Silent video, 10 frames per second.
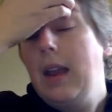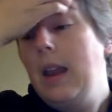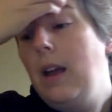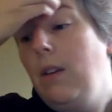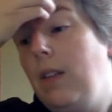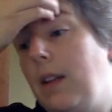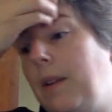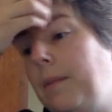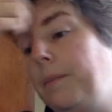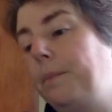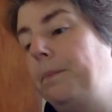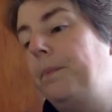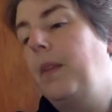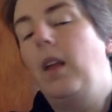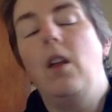Now then,
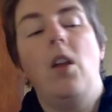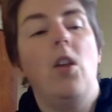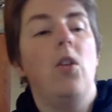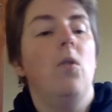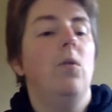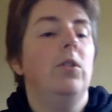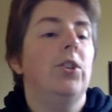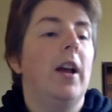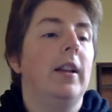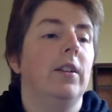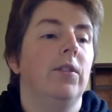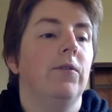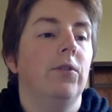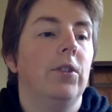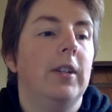your challenge
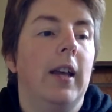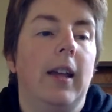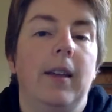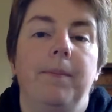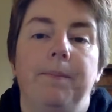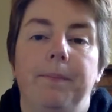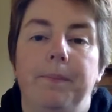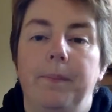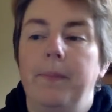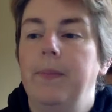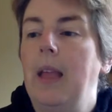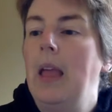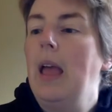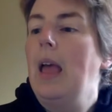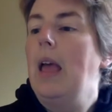for today
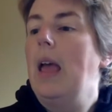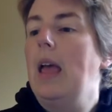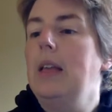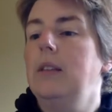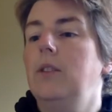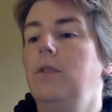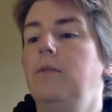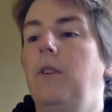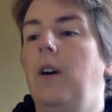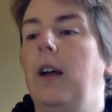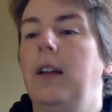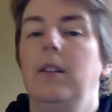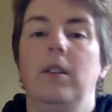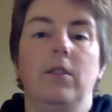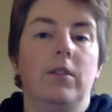is to find,
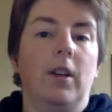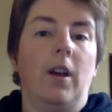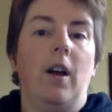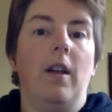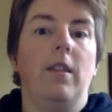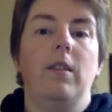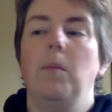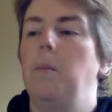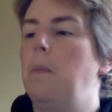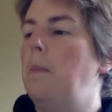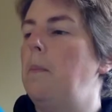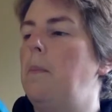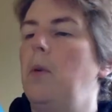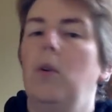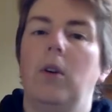using either the
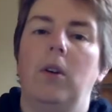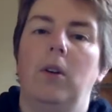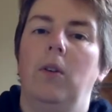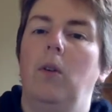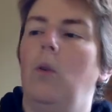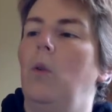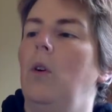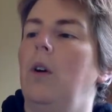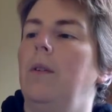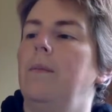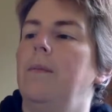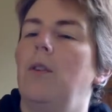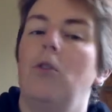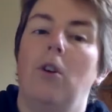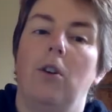book or
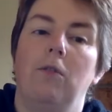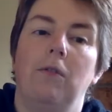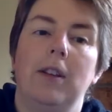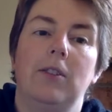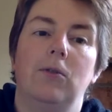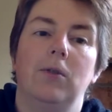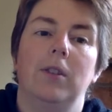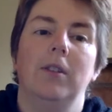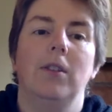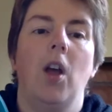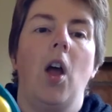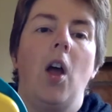your own resources,